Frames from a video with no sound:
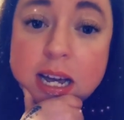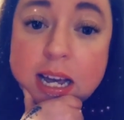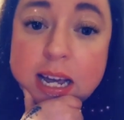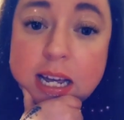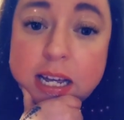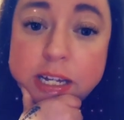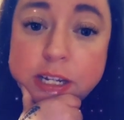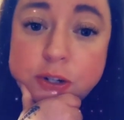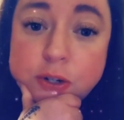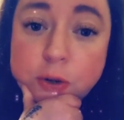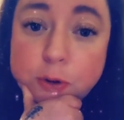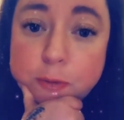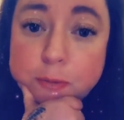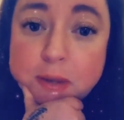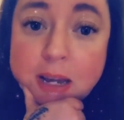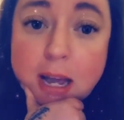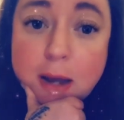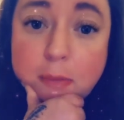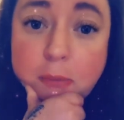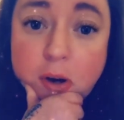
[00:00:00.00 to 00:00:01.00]
and told
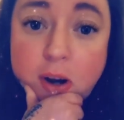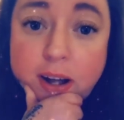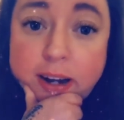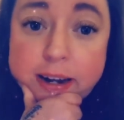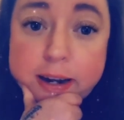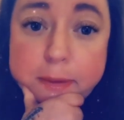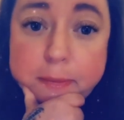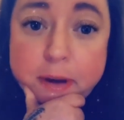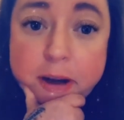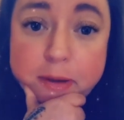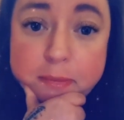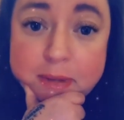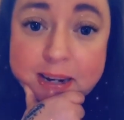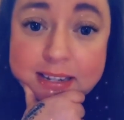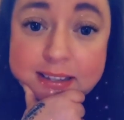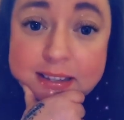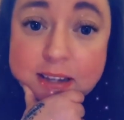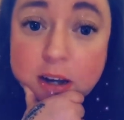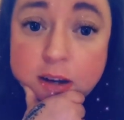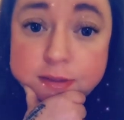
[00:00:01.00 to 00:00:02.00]
me I brought it upon
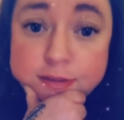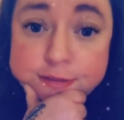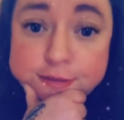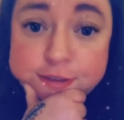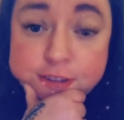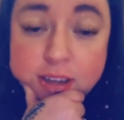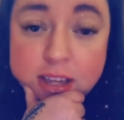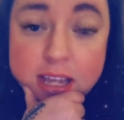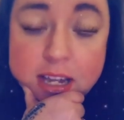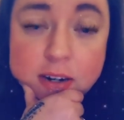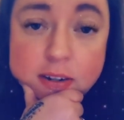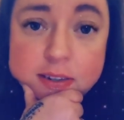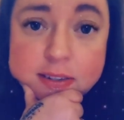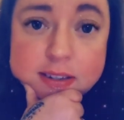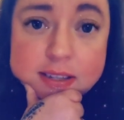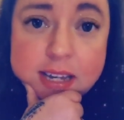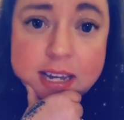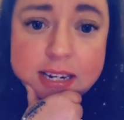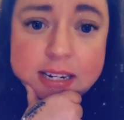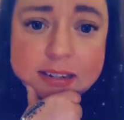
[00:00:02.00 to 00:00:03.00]
myself and all
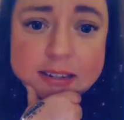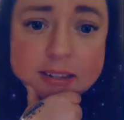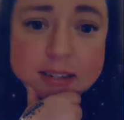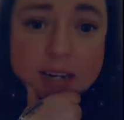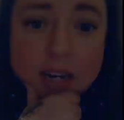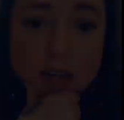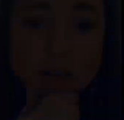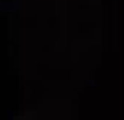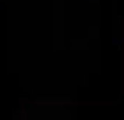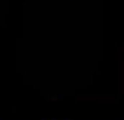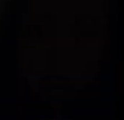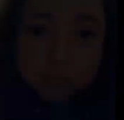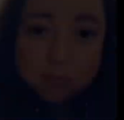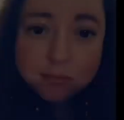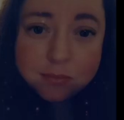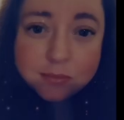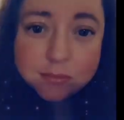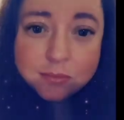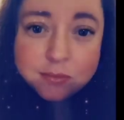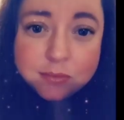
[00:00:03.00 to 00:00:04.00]
this kind of stuff.
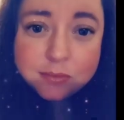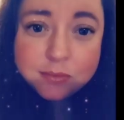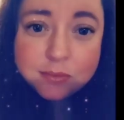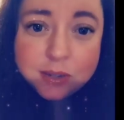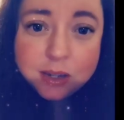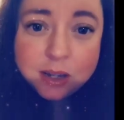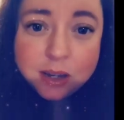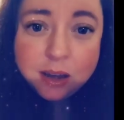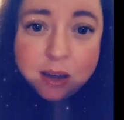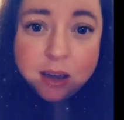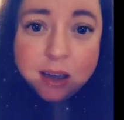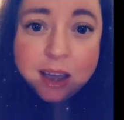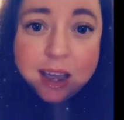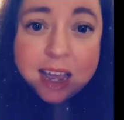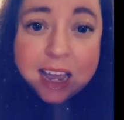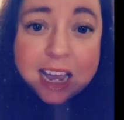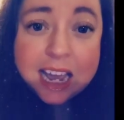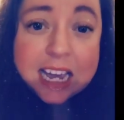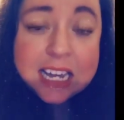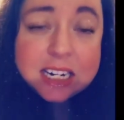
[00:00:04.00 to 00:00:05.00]

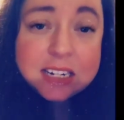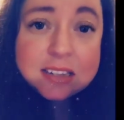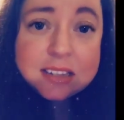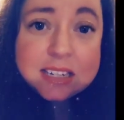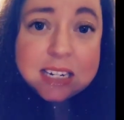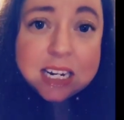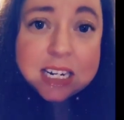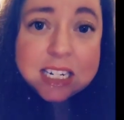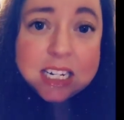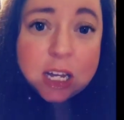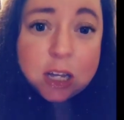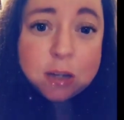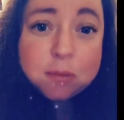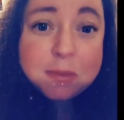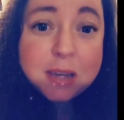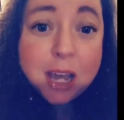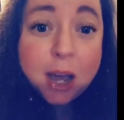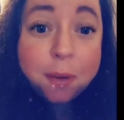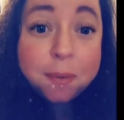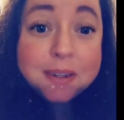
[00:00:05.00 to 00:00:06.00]
And instead of telling
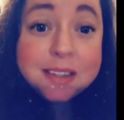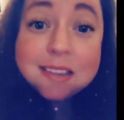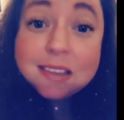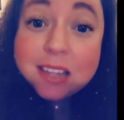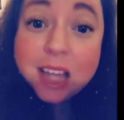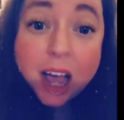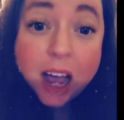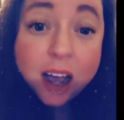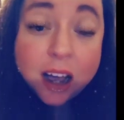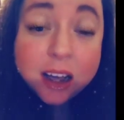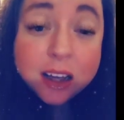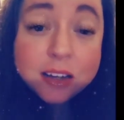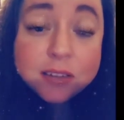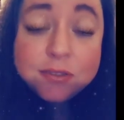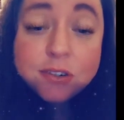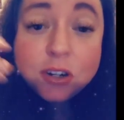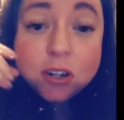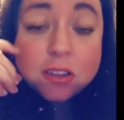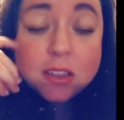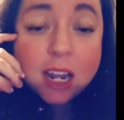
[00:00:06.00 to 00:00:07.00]
me I was
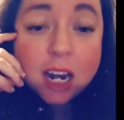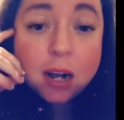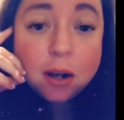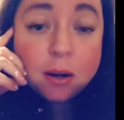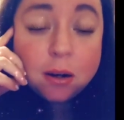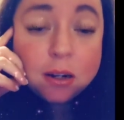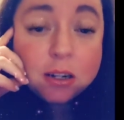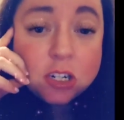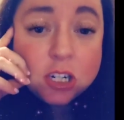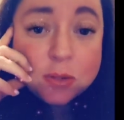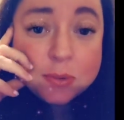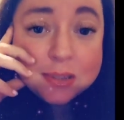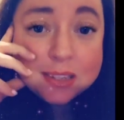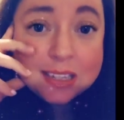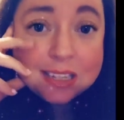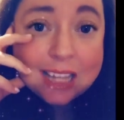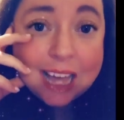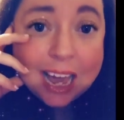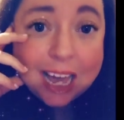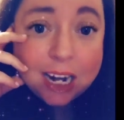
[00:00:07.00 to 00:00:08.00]
loved, or that she was
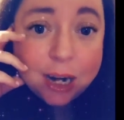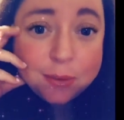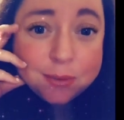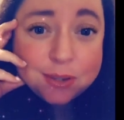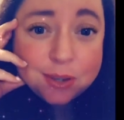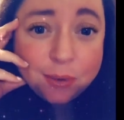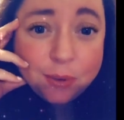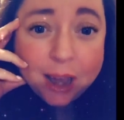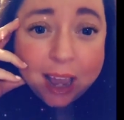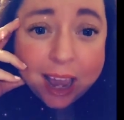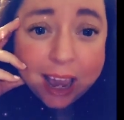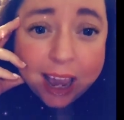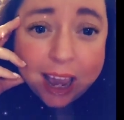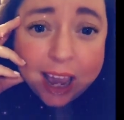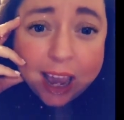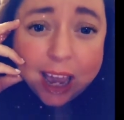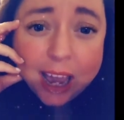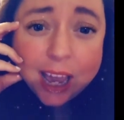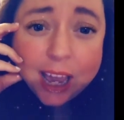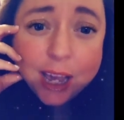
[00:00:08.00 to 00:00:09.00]
glad I was
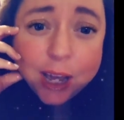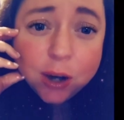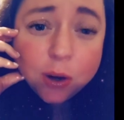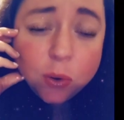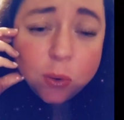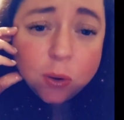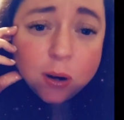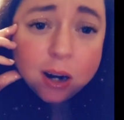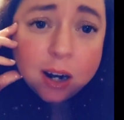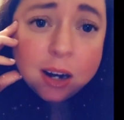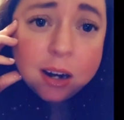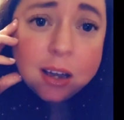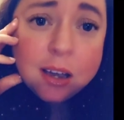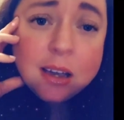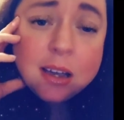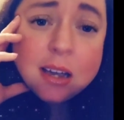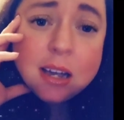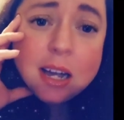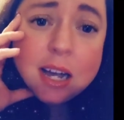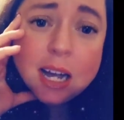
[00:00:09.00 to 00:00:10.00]
okay, or
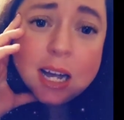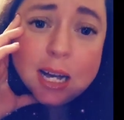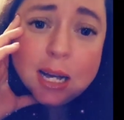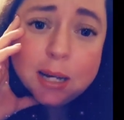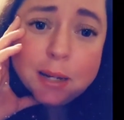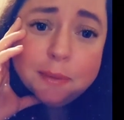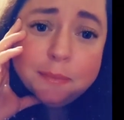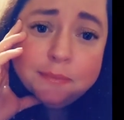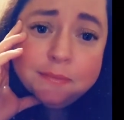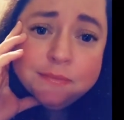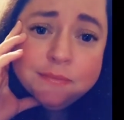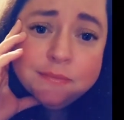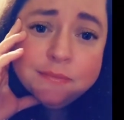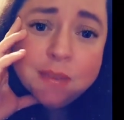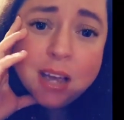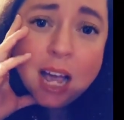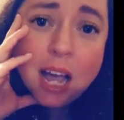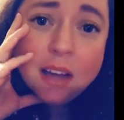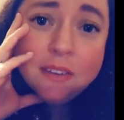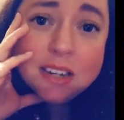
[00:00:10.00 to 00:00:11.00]

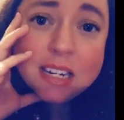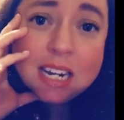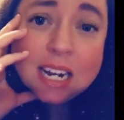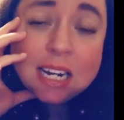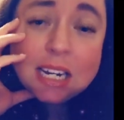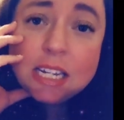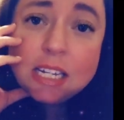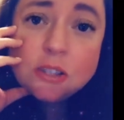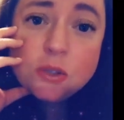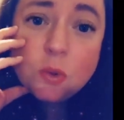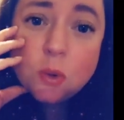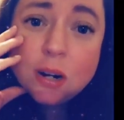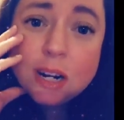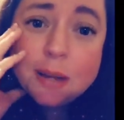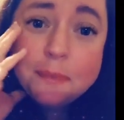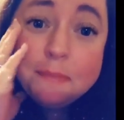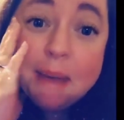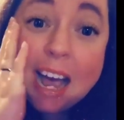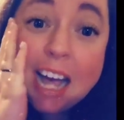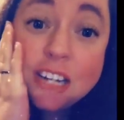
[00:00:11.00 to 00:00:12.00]
having any sort of
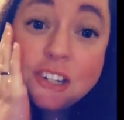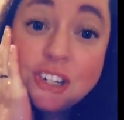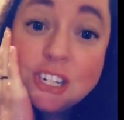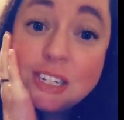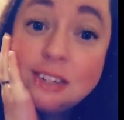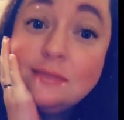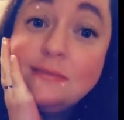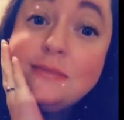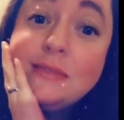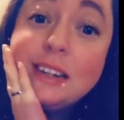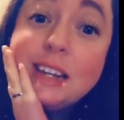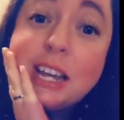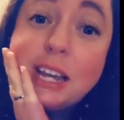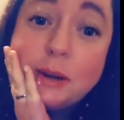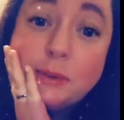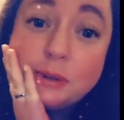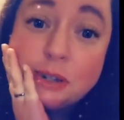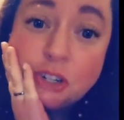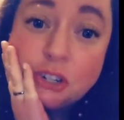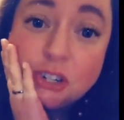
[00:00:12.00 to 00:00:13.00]
compassion,
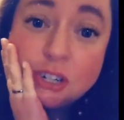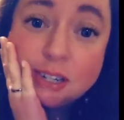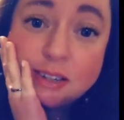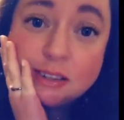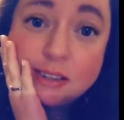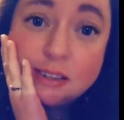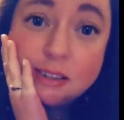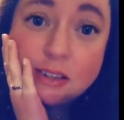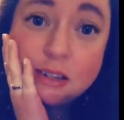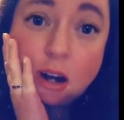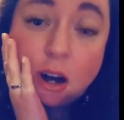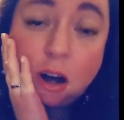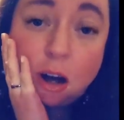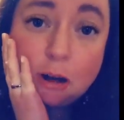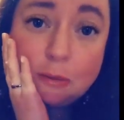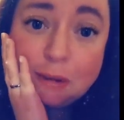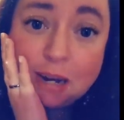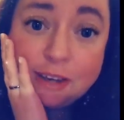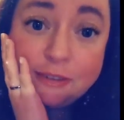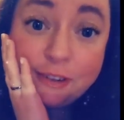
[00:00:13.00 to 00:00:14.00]
it was just
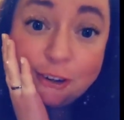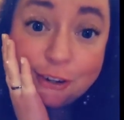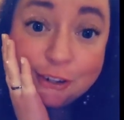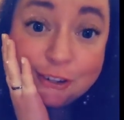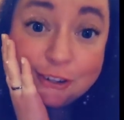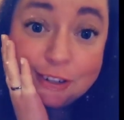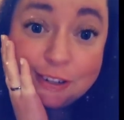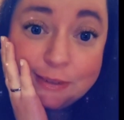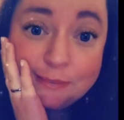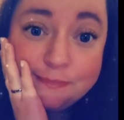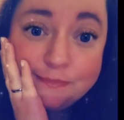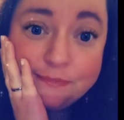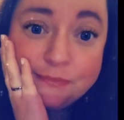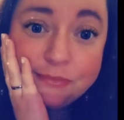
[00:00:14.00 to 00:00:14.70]
all my fault.